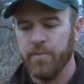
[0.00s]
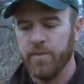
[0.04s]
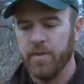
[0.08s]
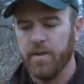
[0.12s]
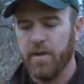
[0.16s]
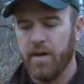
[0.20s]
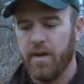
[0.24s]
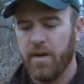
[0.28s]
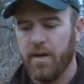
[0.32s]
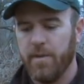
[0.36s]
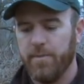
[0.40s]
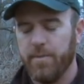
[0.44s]

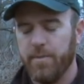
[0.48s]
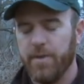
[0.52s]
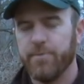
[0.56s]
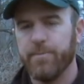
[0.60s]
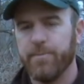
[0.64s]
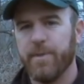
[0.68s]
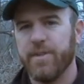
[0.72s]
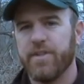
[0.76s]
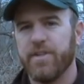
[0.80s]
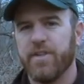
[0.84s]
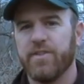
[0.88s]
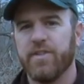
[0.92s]
as
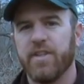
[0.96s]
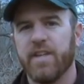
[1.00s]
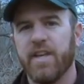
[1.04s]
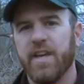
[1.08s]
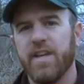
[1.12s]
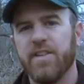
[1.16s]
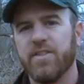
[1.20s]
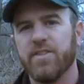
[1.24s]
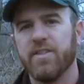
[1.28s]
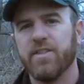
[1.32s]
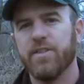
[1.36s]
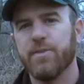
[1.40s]
much
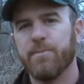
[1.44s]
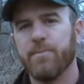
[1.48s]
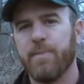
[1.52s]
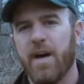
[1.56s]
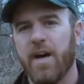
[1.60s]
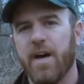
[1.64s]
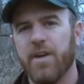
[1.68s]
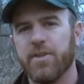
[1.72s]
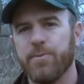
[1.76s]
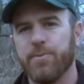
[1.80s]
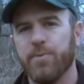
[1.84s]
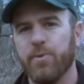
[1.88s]
education as
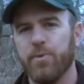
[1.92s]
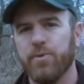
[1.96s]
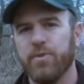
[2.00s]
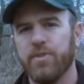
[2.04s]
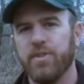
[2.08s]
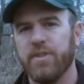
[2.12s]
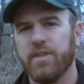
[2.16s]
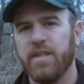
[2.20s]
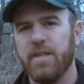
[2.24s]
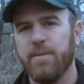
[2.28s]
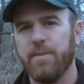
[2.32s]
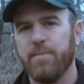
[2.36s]
possible
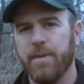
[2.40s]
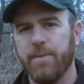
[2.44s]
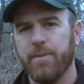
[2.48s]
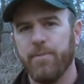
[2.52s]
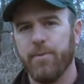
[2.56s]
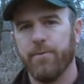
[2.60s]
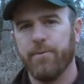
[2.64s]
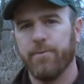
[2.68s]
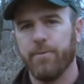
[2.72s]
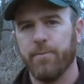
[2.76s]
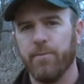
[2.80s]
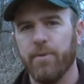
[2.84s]
to keep
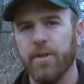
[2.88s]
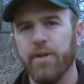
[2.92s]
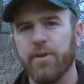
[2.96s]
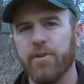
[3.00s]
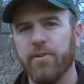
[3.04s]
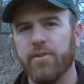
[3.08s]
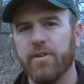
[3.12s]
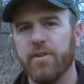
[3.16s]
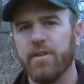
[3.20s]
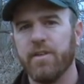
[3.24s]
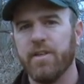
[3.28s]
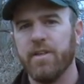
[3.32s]
people from
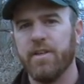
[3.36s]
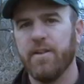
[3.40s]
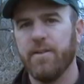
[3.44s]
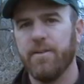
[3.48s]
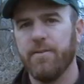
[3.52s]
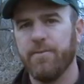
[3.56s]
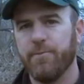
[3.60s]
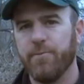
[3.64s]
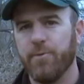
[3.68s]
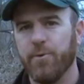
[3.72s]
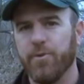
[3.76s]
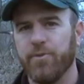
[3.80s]
littering and
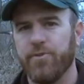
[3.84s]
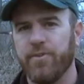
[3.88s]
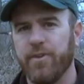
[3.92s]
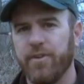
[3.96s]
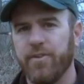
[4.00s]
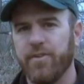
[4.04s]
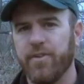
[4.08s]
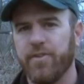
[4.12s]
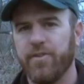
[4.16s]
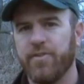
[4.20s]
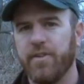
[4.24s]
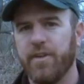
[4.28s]
enforce the
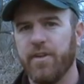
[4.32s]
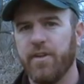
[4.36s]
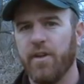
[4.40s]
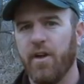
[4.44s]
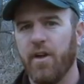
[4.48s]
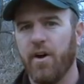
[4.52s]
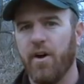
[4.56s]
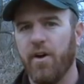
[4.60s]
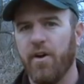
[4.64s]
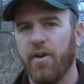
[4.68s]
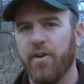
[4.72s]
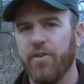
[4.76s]
existing
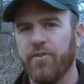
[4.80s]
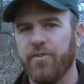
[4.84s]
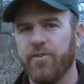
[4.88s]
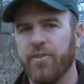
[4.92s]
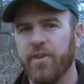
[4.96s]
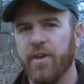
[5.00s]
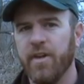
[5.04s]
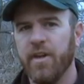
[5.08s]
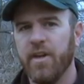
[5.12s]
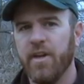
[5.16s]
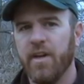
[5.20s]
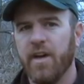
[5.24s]
laws,
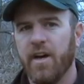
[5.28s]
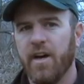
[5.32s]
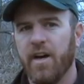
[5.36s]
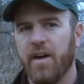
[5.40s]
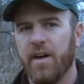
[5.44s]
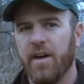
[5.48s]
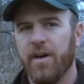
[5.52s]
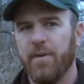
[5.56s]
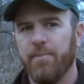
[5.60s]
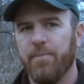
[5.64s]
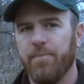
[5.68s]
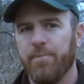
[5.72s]

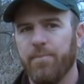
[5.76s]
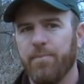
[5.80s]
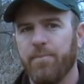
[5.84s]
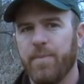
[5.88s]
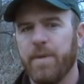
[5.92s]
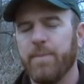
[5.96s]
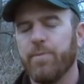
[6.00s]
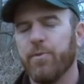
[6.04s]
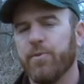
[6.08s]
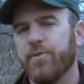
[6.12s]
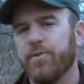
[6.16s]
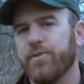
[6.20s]

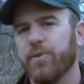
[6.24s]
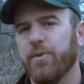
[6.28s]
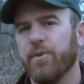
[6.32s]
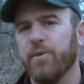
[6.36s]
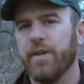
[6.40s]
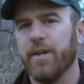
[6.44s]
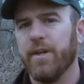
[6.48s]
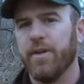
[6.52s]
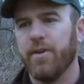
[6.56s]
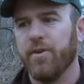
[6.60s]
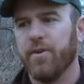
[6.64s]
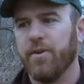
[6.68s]
people still
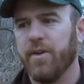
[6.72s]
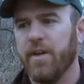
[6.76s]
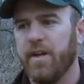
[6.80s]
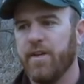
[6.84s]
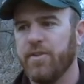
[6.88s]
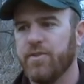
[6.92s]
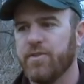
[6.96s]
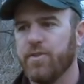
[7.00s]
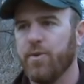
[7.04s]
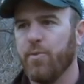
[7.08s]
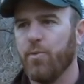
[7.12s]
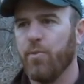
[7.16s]
litter.
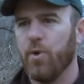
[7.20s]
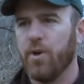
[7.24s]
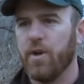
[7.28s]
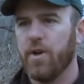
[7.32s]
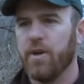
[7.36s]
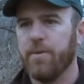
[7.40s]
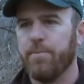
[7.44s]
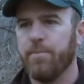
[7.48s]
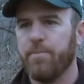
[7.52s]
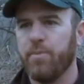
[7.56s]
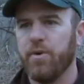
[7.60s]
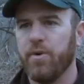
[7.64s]
And so we're
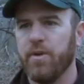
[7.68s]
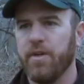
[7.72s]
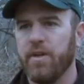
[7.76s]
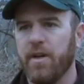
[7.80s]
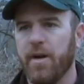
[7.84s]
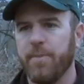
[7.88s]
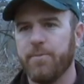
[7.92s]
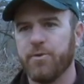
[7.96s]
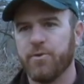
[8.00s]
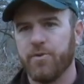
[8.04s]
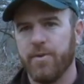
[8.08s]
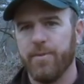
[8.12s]
going to put
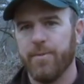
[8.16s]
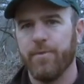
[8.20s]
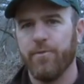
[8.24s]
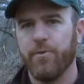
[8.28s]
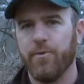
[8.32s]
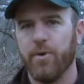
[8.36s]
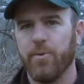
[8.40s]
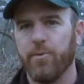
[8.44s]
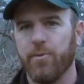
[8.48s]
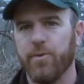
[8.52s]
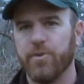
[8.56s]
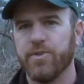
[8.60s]
upstream of
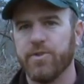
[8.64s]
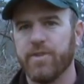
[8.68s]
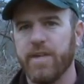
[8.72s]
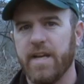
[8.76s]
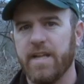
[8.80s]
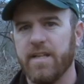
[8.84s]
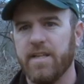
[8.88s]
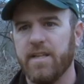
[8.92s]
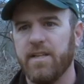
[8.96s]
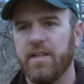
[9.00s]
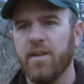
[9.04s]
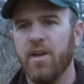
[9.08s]
where we're
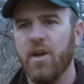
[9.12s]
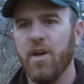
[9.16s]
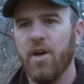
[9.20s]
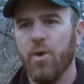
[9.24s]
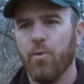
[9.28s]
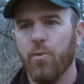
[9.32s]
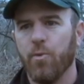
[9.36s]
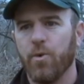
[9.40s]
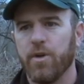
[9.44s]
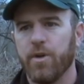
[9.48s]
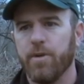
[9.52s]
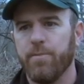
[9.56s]
standing,
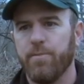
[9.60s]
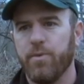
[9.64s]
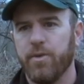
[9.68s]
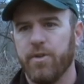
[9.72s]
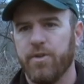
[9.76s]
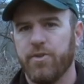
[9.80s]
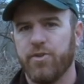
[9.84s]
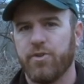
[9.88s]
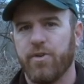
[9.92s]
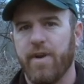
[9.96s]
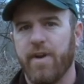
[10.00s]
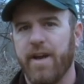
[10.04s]
we're going to put
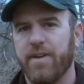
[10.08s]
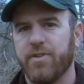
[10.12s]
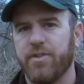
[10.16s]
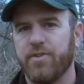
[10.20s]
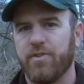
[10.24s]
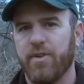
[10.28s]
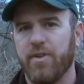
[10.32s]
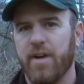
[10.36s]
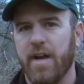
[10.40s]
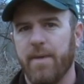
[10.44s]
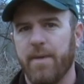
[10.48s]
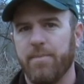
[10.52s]
a trash
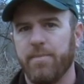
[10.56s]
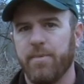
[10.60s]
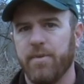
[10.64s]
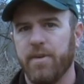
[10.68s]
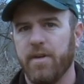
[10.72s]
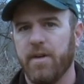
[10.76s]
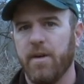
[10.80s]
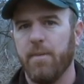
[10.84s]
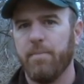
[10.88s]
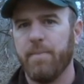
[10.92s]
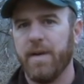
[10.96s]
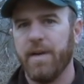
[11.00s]
trap,
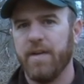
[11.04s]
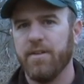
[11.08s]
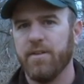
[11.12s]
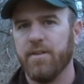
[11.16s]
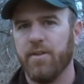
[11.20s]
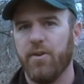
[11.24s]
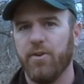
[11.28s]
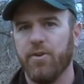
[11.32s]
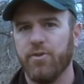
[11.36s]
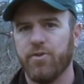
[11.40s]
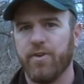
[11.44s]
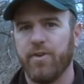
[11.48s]
a
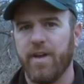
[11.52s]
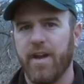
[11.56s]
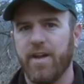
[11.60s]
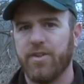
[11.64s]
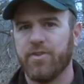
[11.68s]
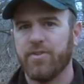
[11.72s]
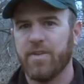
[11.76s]
band-along trash